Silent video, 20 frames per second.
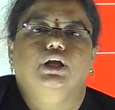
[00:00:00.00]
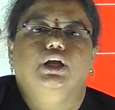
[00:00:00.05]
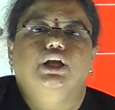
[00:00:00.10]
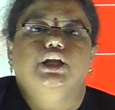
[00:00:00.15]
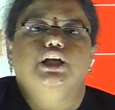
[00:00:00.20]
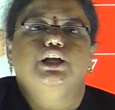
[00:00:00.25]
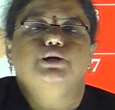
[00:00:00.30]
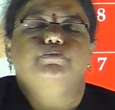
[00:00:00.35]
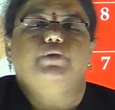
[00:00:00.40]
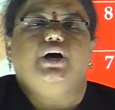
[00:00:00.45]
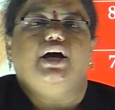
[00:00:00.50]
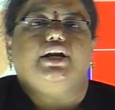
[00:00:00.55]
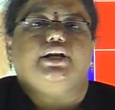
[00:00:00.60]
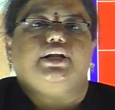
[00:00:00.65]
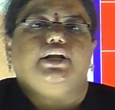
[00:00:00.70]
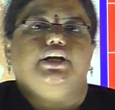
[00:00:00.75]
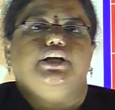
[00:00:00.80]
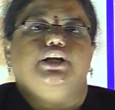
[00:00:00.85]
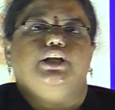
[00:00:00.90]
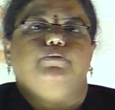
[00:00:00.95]
In
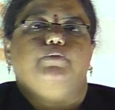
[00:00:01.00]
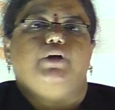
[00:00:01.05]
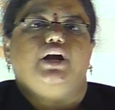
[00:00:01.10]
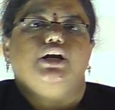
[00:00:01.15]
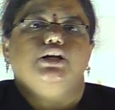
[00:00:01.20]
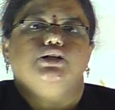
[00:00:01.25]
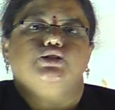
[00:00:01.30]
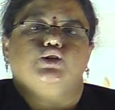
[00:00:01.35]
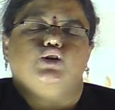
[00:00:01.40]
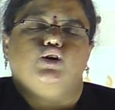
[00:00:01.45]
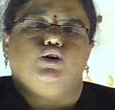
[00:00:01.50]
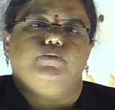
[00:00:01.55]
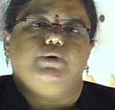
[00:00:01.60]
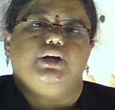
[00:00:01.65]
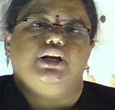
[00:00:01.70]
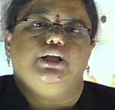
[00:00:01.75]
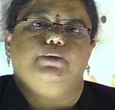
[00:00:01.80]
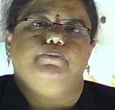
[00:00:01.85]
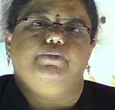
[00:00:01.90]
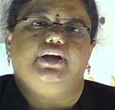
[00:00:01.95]
market demand, so
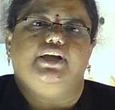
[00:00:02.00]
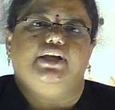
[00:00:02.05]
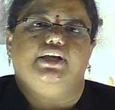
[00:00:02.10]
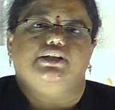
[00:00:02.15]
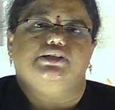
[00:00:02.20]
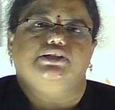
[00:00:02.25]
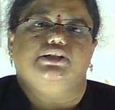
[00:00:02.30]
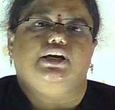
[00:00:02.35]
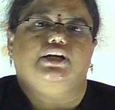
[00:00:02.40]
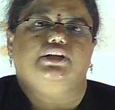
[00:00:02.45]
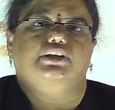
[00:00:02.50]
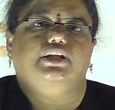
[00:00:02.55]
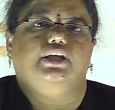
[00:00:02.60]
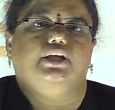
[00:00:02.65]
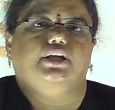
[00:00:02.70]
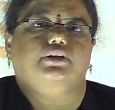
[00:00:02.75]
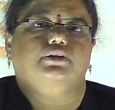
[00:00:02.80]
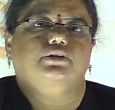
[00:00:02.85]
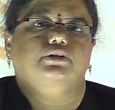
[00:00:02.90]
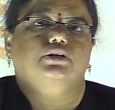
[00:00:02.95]
many buyers are
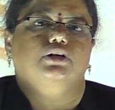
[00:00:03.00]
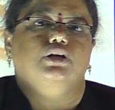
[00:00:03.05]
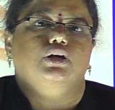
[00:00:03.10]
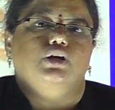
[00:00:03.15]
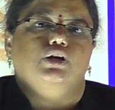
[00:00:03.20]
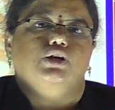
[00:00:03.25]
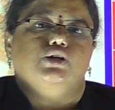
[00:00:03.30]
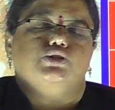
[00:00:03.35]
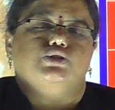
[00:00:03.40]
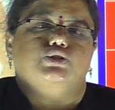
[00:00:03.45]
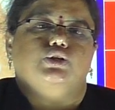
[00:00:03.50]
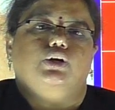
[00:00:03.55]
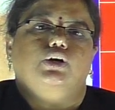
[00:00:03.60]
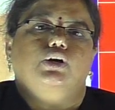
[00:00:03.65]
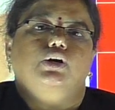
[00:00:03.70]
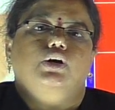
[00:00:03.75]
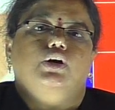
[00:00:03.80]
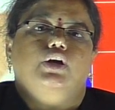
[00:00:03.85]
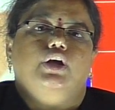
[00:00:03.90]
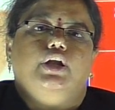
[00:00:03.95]
there.
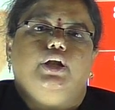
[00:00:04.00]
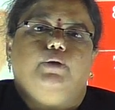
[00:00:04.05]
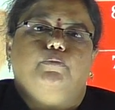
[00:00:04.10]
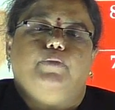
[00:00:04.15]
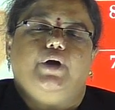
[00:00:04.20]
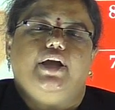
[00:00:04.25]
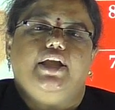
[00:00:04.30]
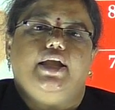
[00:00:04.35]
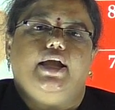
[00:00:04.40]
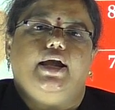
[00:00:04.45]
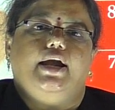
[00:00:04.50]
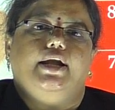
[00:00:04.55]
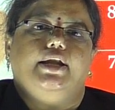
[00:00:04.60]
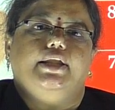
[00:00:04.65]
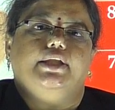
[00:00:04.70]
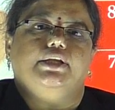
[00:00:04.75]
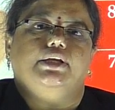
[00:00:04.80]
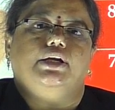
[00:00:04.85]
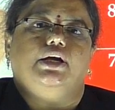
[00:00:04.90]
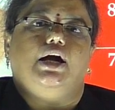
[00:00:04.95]
So, by
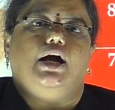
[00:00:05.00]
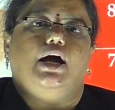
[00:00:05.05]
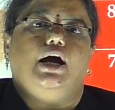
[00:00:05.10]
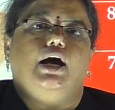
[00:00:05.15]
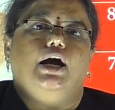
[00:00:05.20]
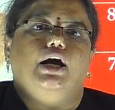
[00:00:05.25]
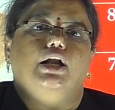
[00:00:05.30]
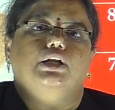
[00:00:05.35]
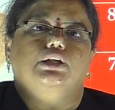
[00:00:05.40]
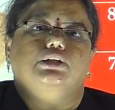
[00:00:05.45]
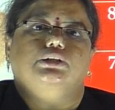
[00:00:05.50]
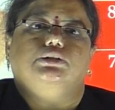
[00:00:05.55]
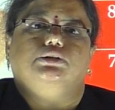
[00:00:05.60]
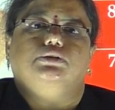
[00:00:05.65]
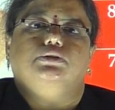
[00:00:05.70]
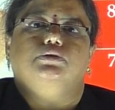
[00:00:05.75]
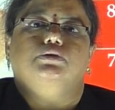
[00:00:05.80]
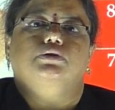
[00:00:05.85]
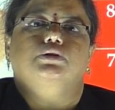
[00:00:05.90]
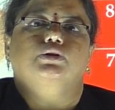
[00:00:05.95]
adding all
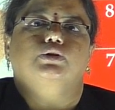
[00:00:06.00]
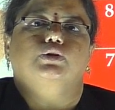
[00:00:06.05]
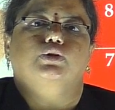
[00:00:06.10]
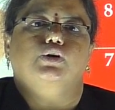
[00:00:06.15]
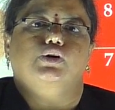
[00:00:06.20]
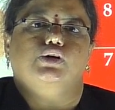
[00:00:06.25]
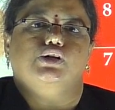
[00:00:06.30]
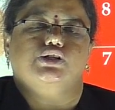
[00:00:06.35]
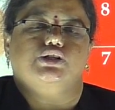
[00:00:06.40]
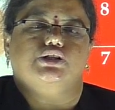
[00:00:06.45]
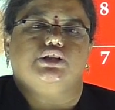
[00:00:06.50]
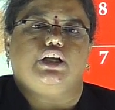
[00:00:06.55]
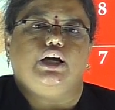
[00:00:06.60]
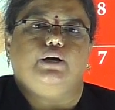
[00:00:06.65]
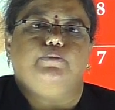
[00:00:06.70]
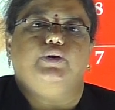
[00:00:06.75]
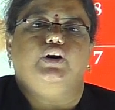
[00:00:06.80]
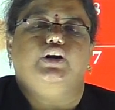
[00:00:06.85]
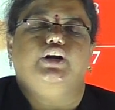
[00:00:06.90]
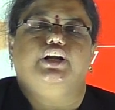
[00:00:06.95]
those
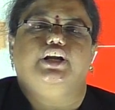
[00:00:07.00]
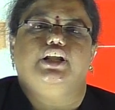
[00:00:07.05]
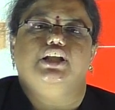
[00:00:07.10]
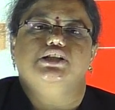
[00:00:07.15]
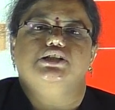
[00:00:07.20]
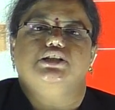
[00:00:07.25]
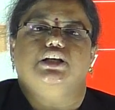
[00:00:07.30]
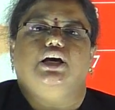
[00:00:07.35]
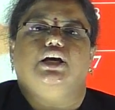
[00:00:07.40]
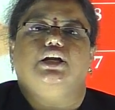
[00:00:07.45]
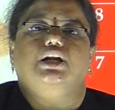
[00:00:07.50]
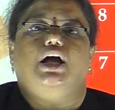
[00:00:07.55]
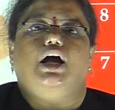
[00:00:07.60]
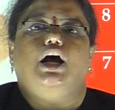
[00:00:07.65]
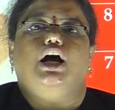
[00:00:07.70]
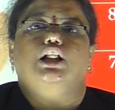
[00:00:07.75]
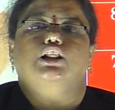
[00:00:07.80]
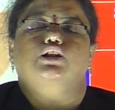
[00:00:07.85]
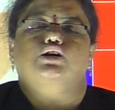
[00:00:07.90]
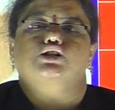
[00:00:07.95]
commodities or
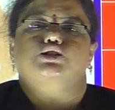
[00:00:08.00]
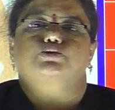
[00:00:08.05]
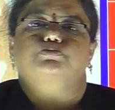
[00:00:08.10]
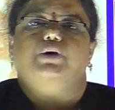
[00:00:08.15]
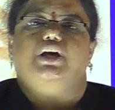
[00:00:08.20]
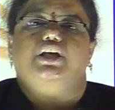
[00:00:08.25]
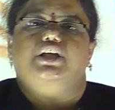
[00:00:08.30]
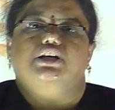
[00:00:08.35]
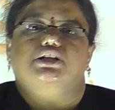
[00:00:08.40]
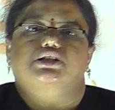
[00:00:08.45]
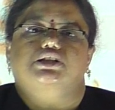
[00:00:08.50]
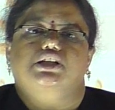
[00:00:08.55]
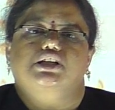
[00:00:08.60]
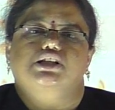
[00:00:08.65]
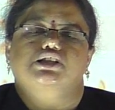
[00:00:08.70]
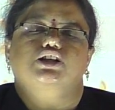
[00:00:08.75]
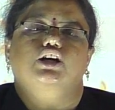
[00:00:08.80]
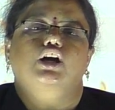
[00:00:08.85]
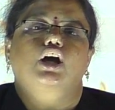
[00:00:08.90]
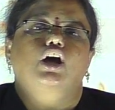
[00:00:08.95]
all those buyers
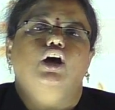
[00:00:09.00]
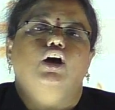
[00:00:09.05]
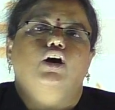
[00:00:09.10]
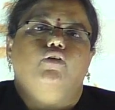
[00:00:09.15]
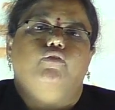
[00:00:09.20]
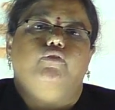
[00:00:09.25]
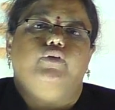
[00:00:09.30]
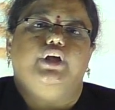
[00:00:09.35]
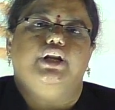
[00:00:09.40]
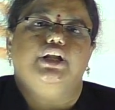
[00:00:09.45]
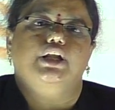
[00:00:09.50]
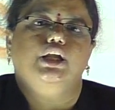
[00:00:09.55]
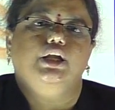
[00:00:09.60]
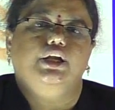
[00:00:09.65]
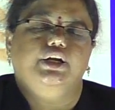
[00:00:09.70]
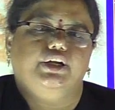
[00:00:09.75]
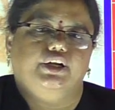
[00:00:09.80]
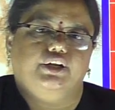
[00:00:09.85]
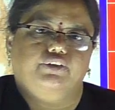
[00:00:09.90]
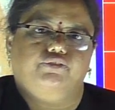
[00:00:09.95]
is very
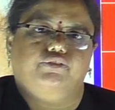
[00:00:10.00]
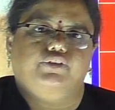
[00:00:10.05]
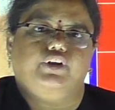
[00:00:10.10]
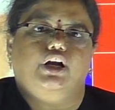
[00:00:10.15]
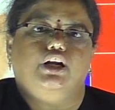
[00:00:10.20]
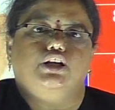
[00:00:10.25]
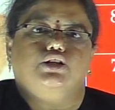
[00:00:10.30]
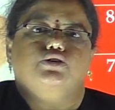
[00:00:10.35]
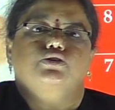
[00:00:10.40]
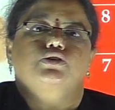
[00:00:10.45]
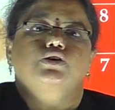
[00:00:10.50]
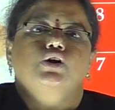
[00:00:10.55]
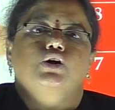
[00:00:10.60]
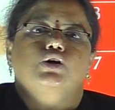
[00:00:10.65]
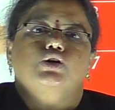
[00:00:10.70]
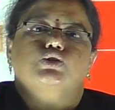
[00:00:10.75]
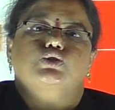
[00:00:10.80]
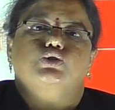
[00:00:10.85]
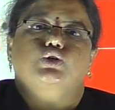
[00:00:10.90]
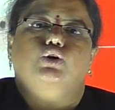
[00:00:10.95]
difficult.
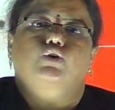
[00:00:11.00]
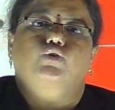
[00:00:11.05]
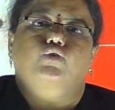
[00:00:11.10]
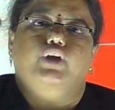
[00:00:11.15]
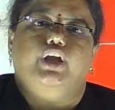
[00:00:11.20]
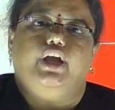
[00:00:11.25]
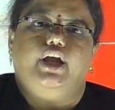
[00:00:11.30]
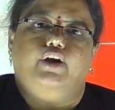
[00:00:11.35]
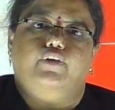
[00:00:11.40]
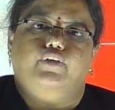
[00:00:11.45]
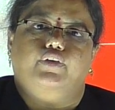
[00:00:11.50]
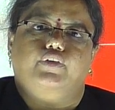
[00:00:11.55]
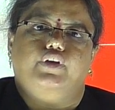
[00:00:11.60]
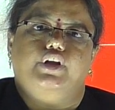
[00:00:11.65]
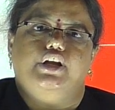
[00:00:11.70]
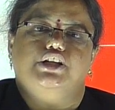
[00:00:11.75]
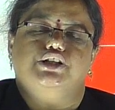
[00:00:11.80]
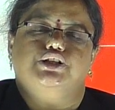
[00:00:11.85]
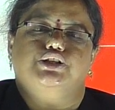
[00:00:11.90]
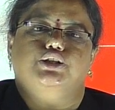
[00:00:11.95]
So, we have to
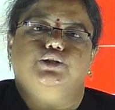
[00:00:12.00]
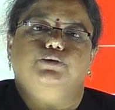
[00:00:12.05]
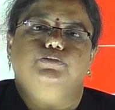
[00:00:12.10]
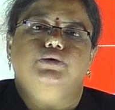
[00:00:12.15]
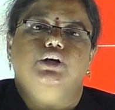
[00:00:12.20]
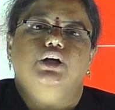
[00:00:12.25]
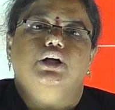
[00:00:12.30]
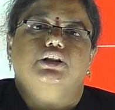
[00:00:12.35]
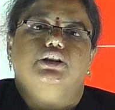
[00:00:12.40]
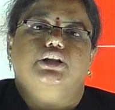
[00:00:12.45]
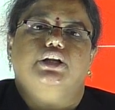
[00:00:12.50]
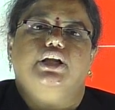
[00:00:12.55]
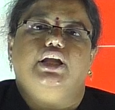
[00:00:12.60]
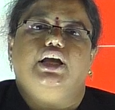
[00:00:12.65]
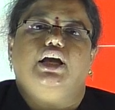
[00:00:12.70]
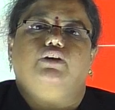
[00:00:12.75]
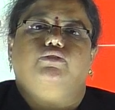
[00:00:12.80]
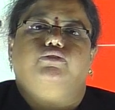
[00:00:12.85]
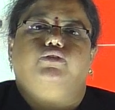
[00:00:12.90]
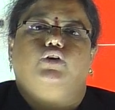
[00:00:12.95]
assume 3
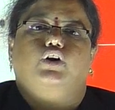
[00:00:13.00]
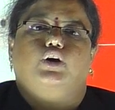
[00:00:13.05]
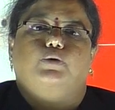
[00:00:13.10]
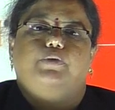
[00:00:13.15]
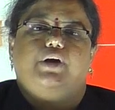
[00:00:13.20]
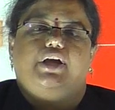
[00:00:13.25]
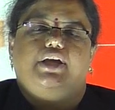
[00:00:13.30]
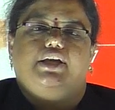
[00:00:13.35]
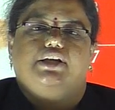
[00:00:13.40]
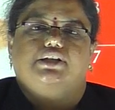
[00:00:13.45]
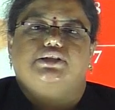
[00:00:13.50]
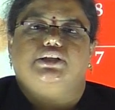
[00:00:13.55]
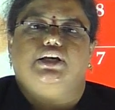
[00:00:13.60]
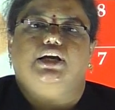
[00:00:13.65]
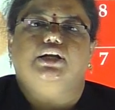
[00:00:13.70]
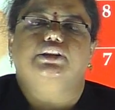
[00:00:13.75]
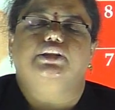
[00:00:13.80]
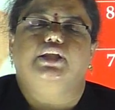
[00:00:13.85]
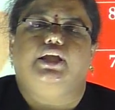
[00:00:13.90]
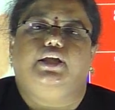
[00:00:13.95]
or 4 buyers
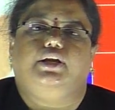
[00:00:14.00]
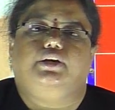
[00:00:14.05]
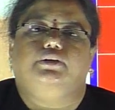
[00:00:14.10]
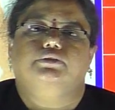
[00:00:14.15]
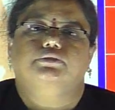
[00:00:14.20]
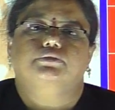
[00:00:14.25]
are there.